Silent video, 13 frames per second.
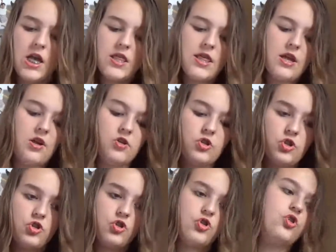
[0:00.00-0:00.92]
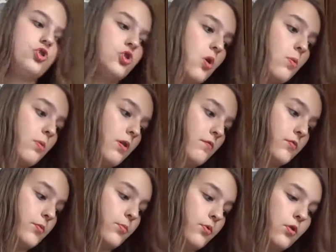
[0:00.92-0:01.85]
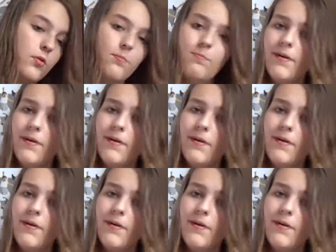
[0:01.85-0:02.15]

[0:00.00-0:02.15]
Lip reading: they're just so uncomfortable.